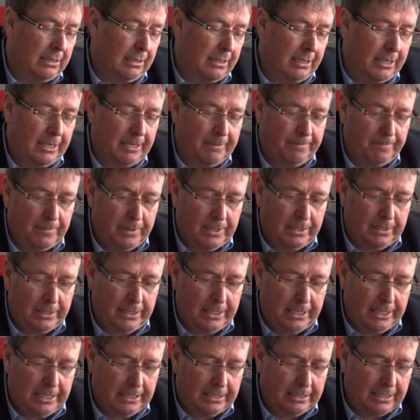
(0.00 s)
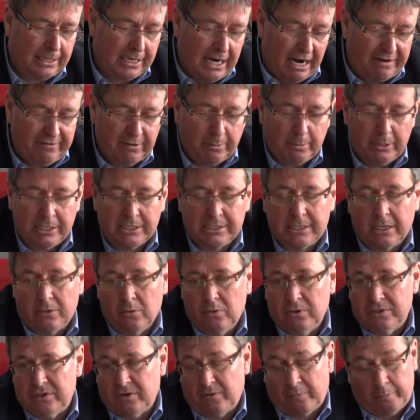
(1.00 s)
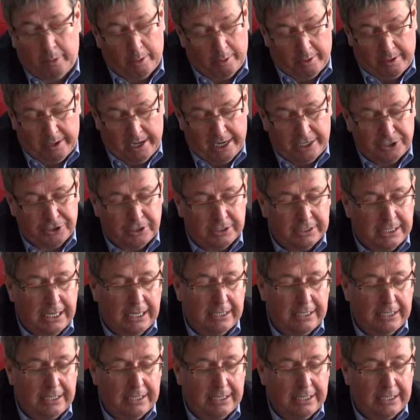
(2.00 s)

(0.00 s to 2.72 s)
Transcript: the governments and rules of operation,